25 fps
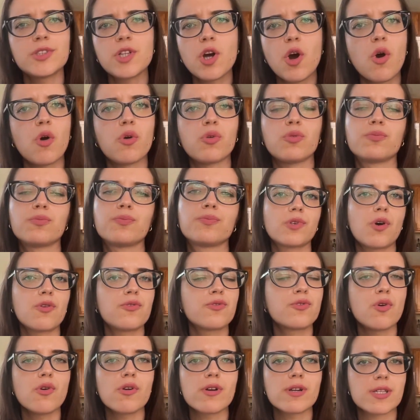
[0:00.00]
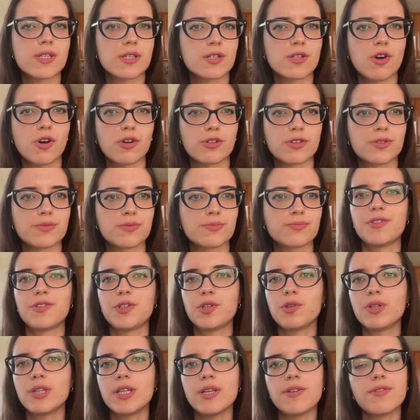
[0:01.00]
No, of course not.
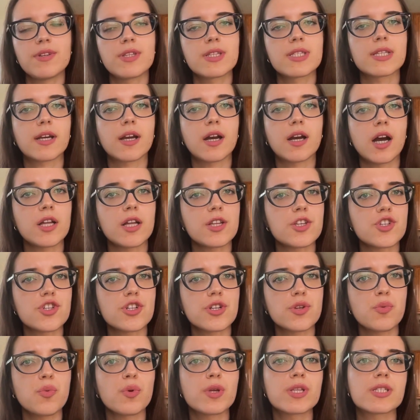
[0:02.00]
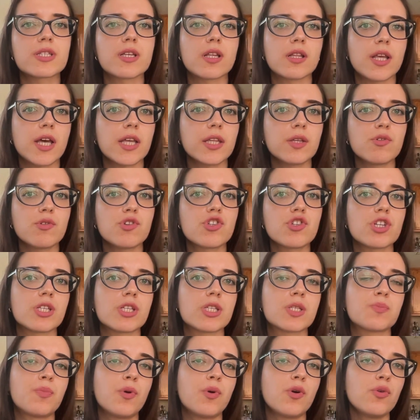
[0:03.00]
If you live in the country when the language
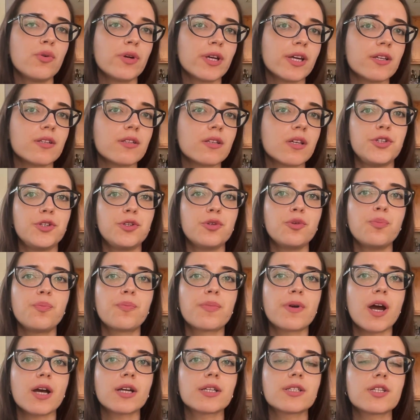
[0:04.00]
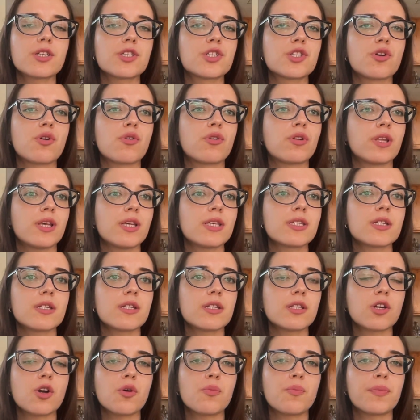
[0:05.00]
is spoken, you practice your
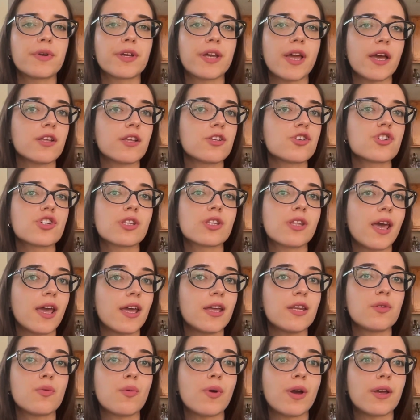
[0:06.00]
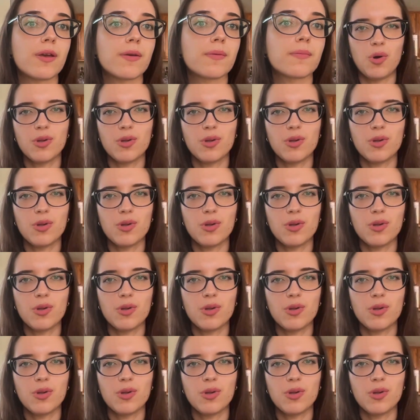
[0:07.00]
listening comprehension anyway.